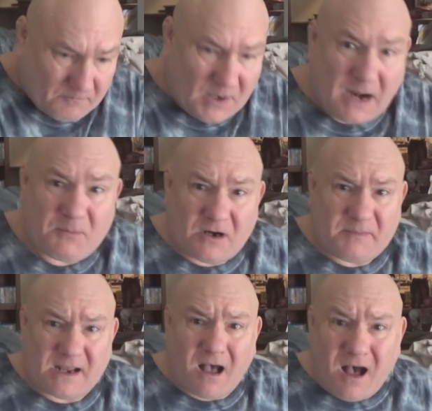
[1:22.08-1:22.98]
but I'm going
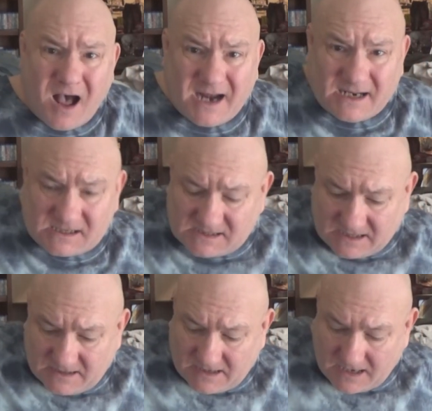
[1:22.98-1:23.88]
to be honest,
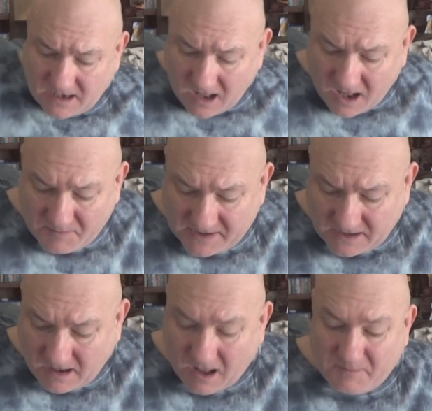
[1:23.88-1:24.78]
and I'll
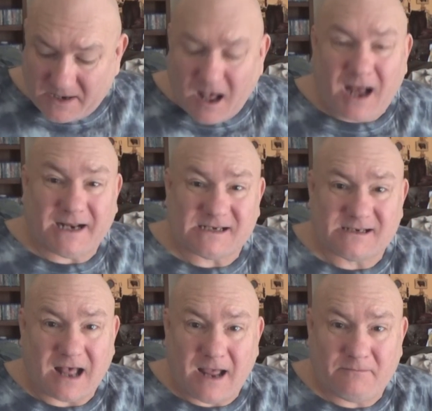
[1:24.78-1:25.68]
be I'll be
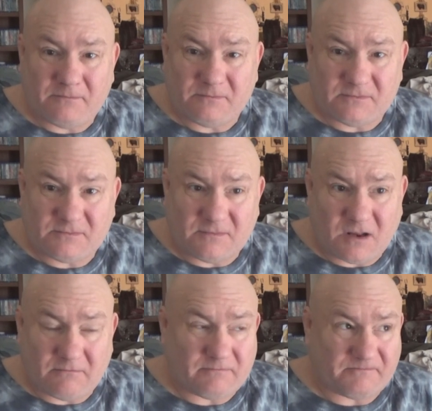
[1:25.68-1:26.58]
honest. I'm
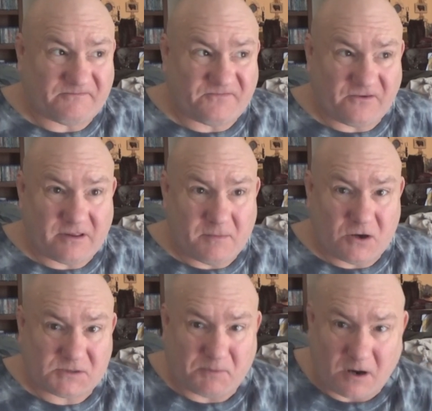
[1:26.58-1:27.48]
for the
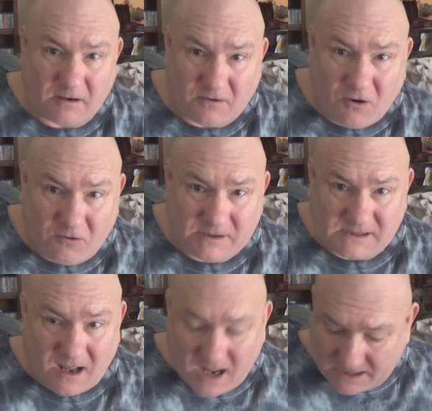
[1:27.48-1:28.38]
most part,
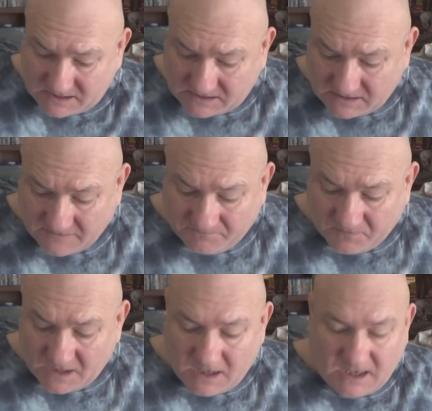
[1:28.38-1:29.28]
always honest,
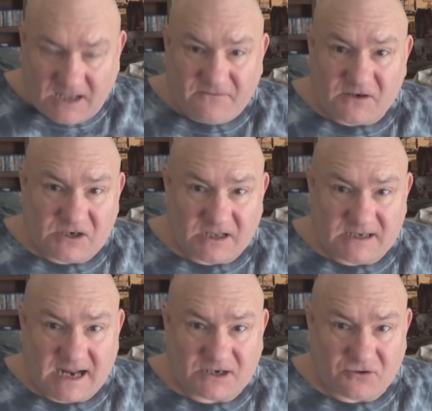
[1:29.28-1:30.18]
even to
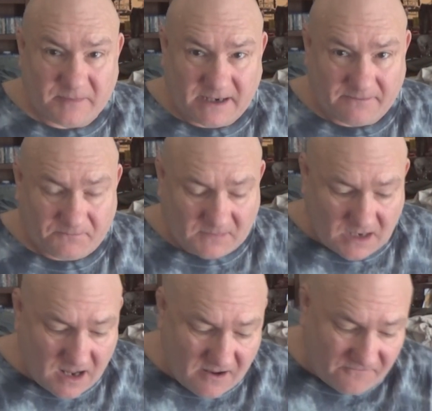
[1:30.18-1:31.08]
the detriment
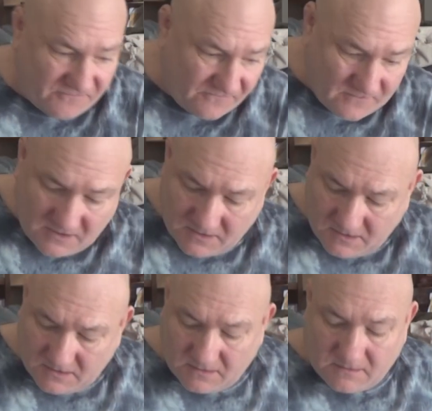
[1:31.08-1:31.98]
of
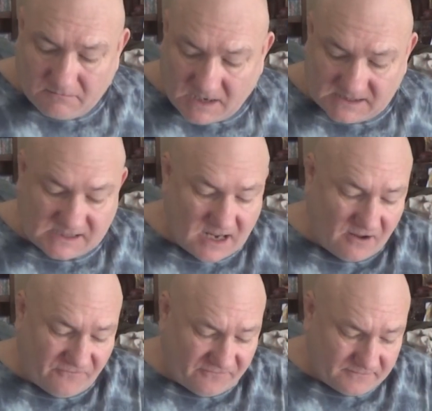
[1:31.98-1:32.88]

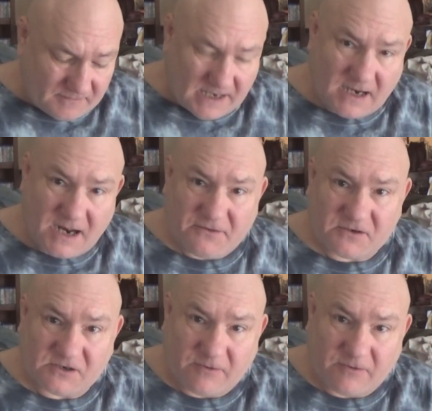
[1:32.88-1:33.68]
myself and others